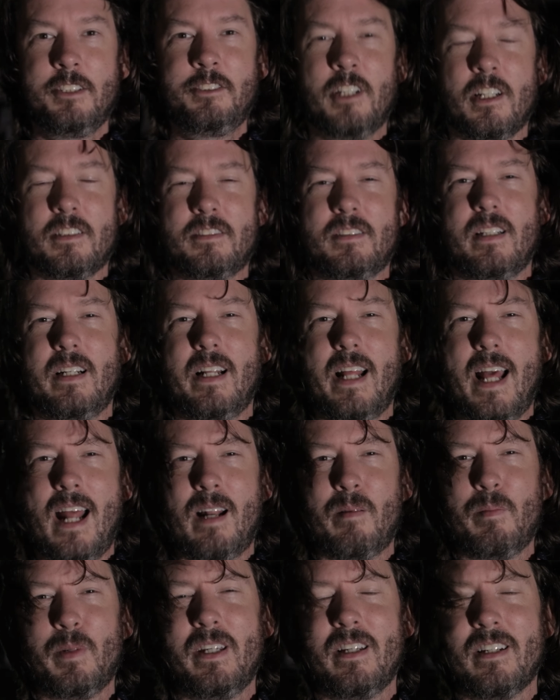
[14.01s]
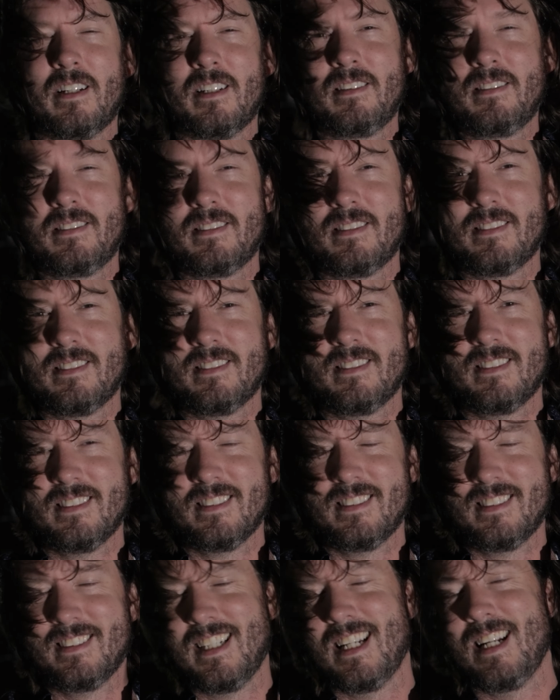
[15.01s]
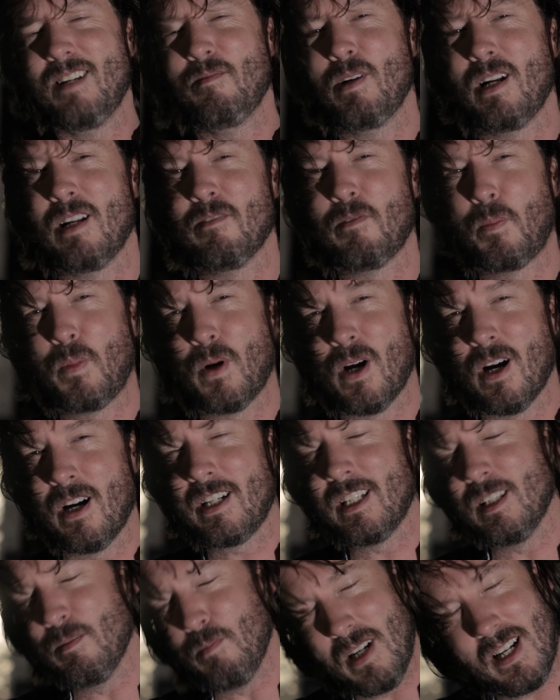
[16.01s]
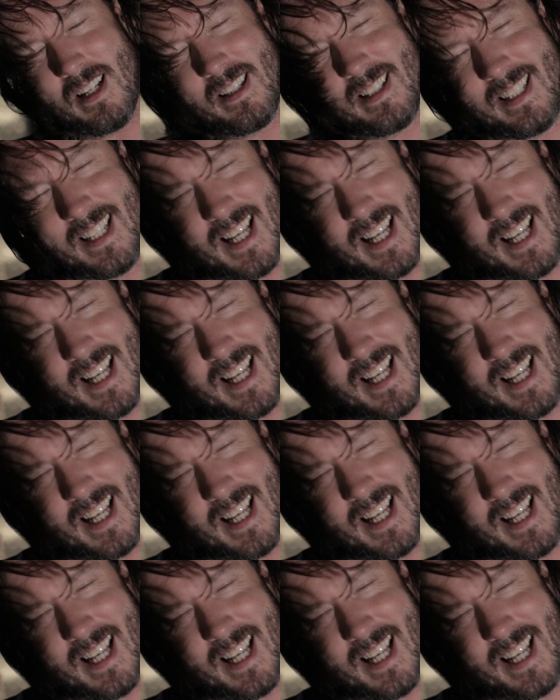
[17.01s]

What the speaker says: Justin and Adam here in the middle of a park, in the middle of the